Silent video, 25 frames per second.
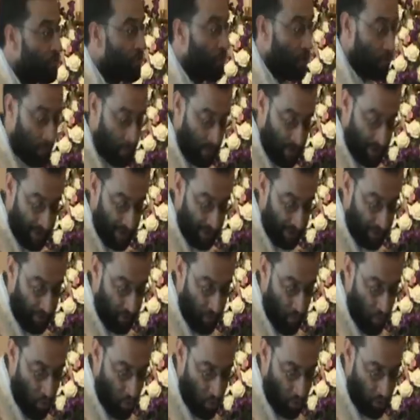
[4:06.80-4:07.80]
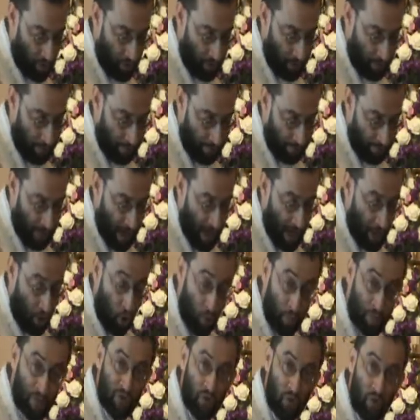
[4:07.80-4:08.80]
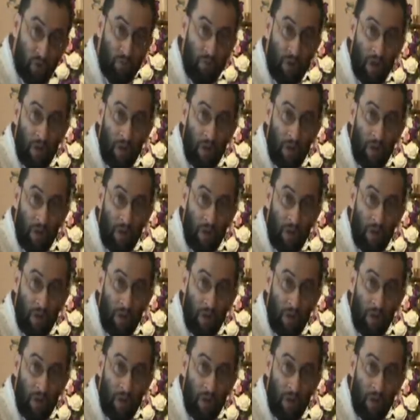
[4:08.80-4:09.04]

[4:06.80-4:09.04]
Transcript: most probably get more. I hope so.